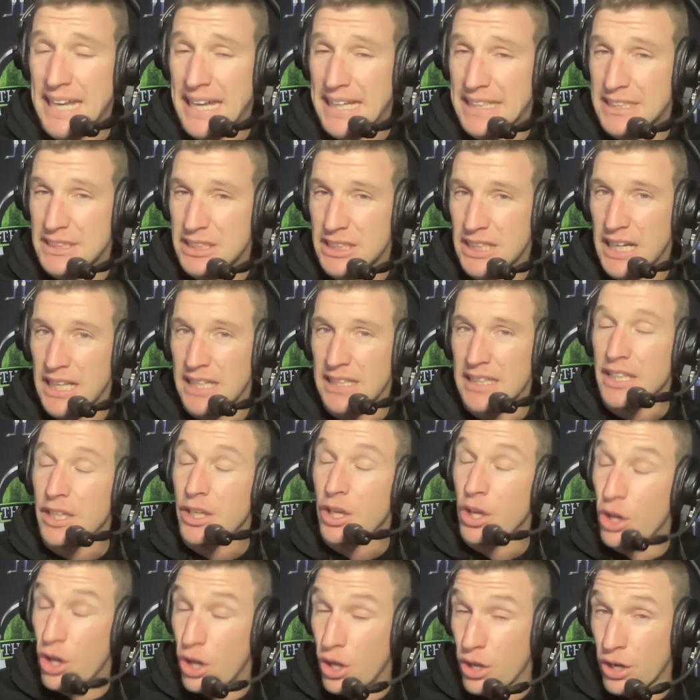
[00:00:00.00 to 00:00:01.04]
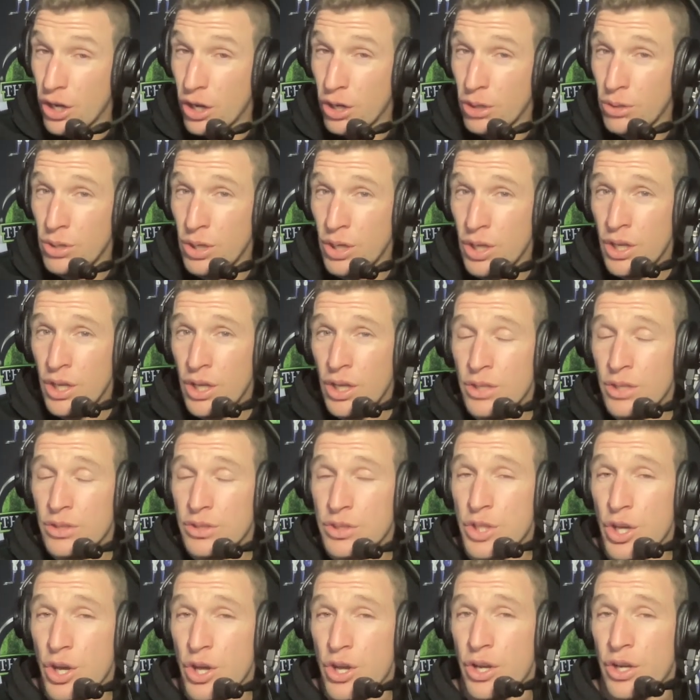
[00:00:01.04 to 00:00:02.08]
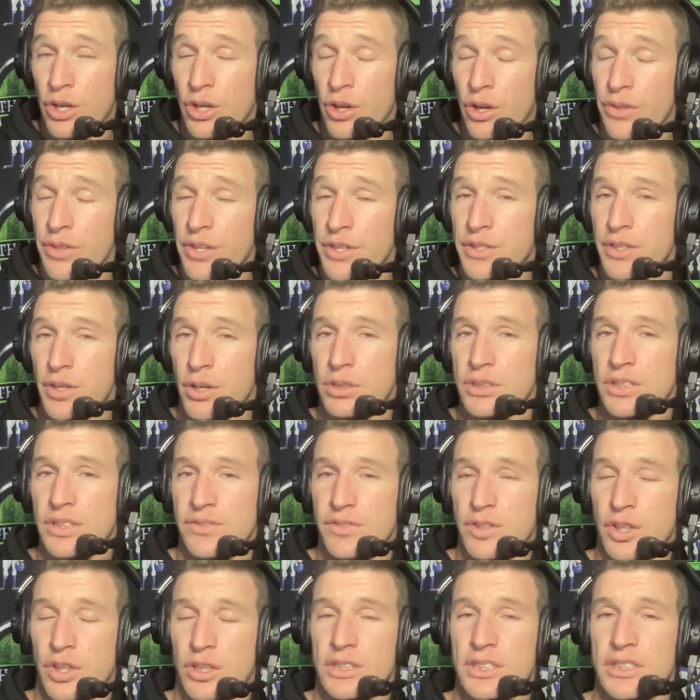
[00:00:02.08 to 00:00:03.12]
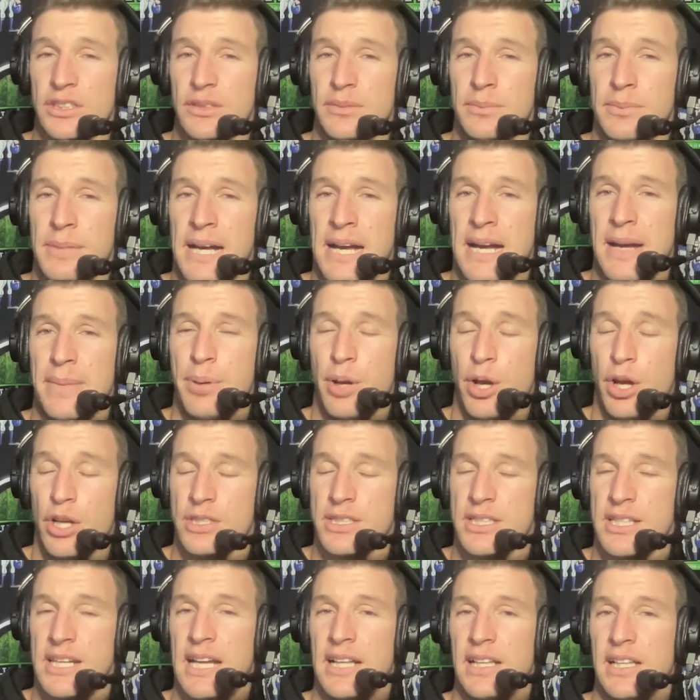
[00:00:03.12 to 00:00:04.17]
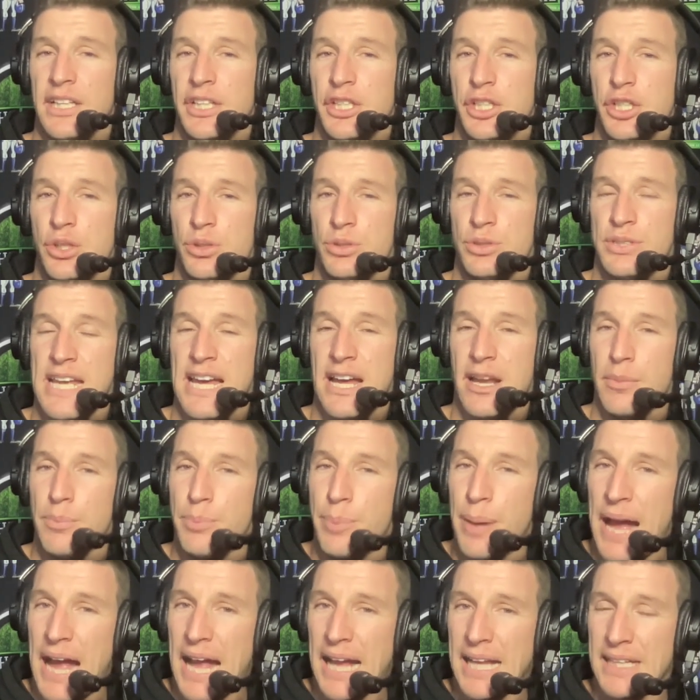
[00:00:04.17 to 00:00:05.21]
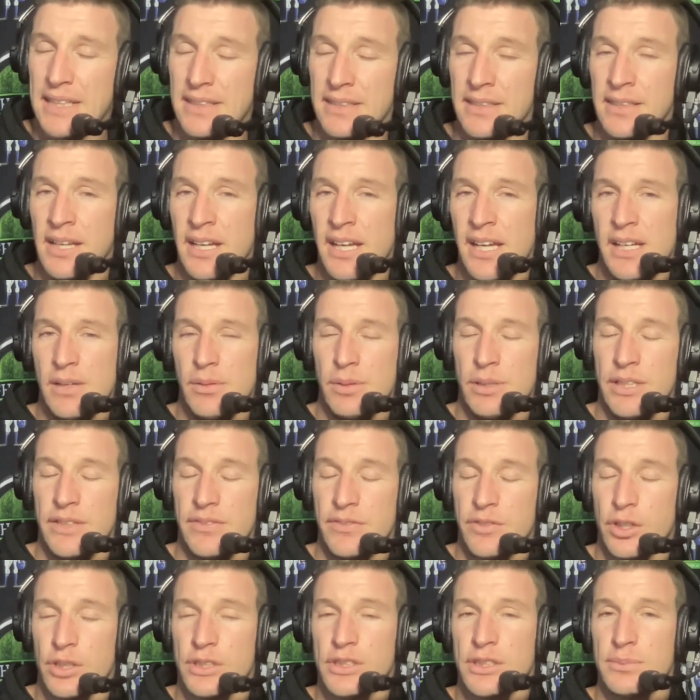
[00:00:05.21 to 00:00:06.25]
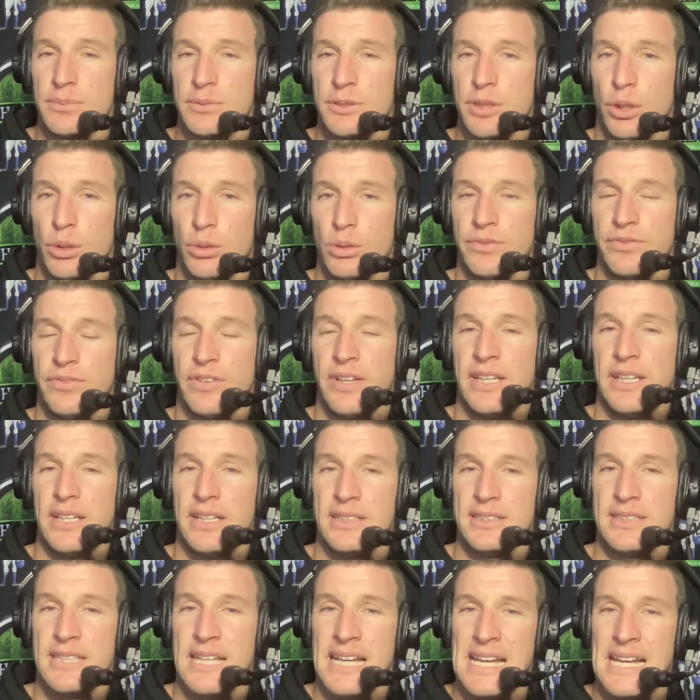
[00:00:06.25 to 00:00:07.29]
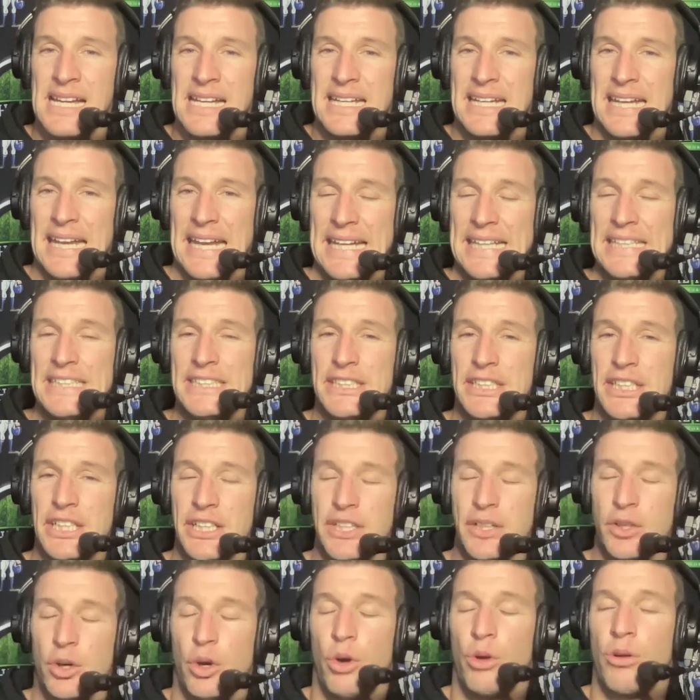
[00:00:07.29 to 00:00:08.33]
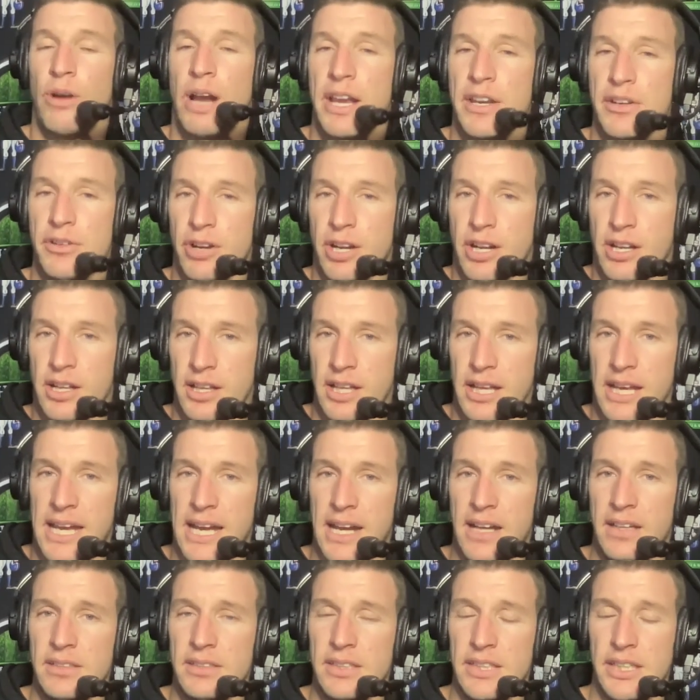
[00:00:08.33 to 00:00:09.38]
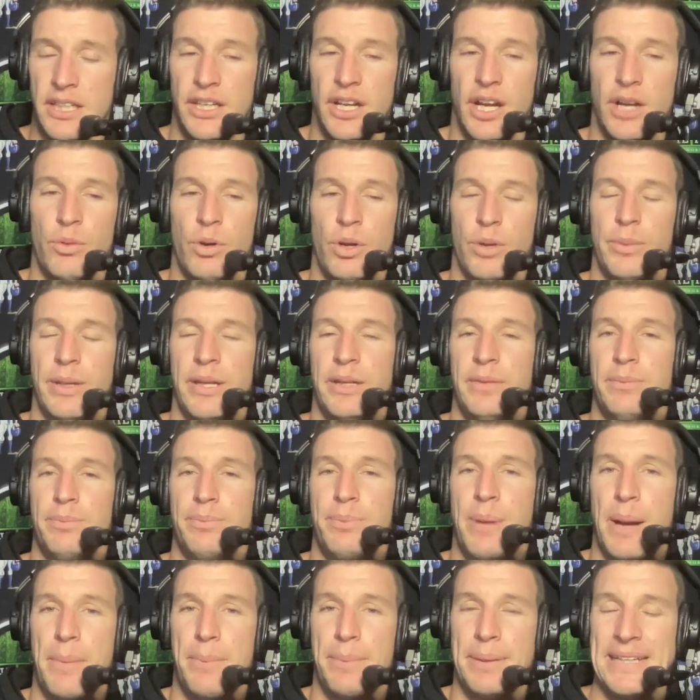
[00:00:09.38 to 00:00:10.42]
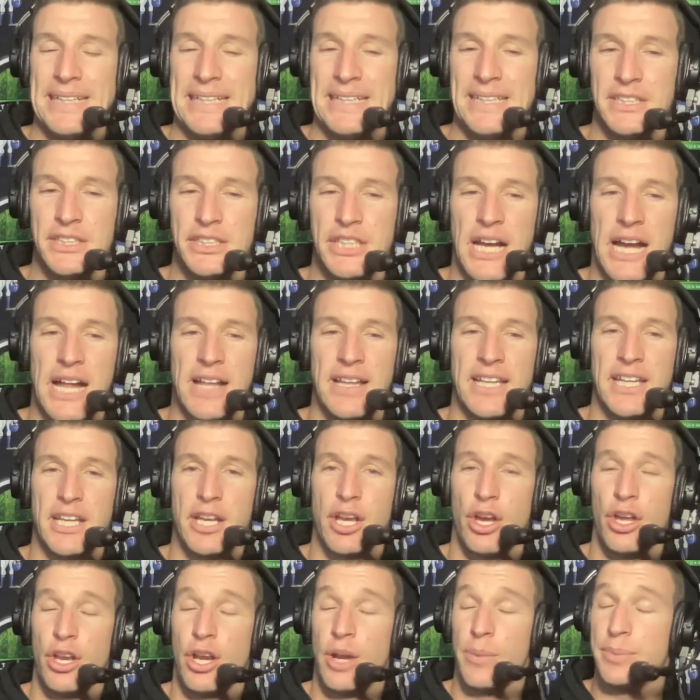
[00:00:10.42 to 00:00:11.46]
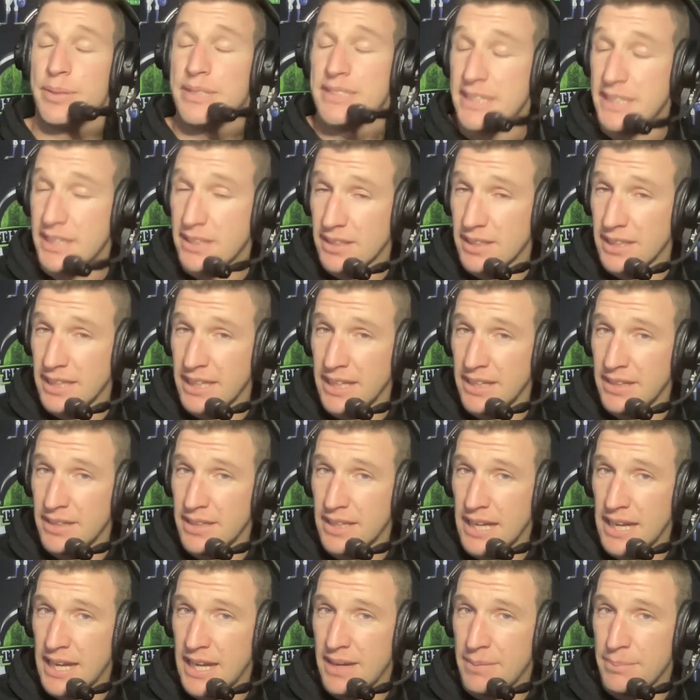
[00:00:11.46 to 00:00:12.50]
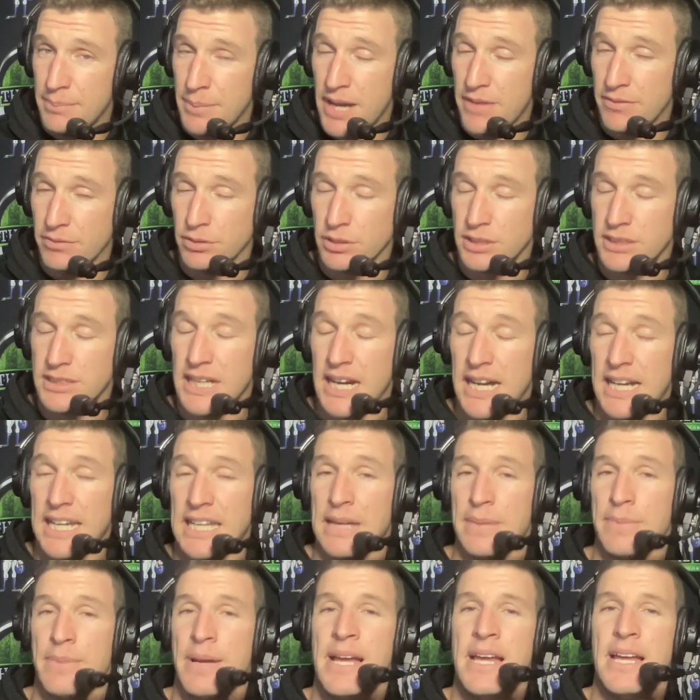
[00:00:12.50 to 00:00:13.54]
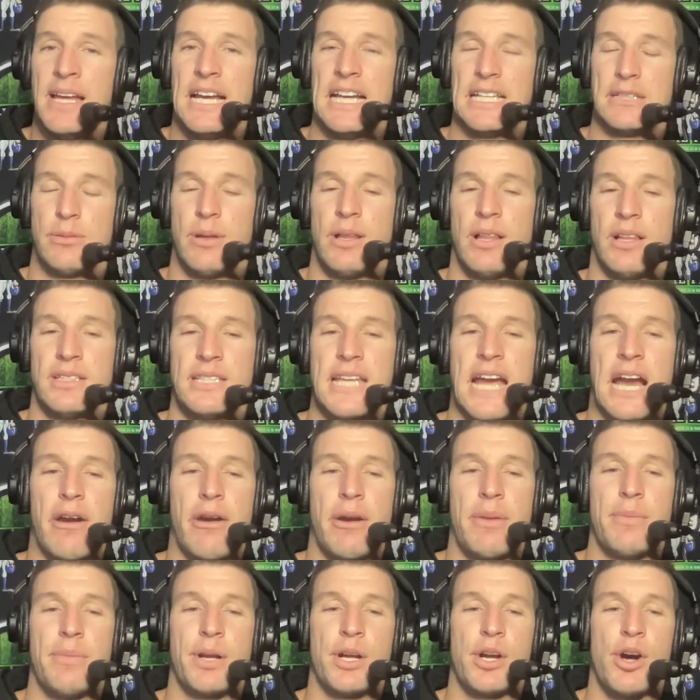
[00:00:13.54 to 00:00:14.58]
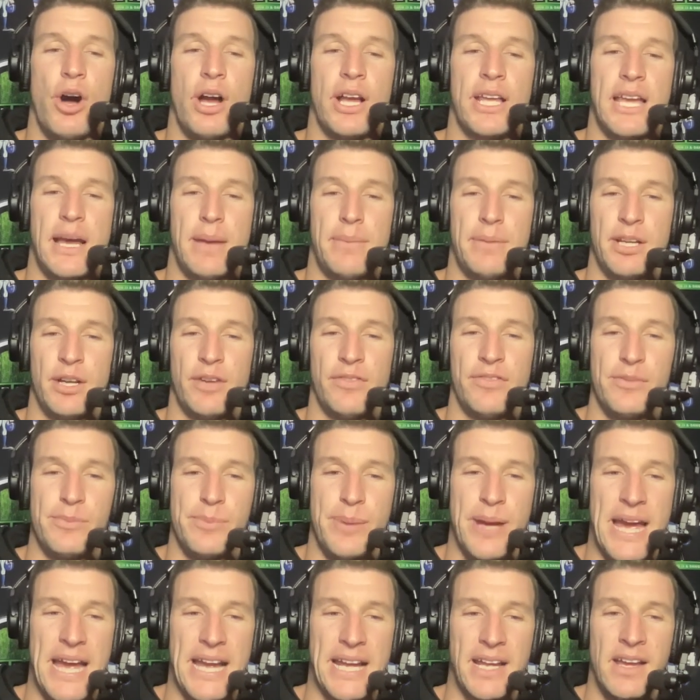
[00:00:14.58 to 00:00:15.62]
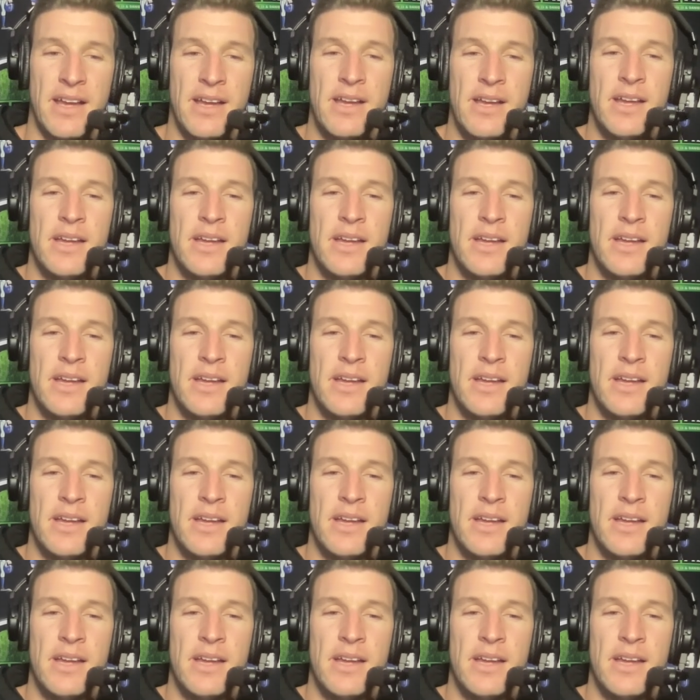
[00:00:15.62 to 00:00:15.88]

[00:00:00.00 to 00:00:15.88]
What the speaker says: Can Charlie Curnow turn it on? The Dogs have got some personnel issues down back, and when you've got some tall defenders injured or under a cloud, you don't want to be bumping into Charlie Curnow, particularly at Marvel Stadium, as well as Harry Mackay coming off a bag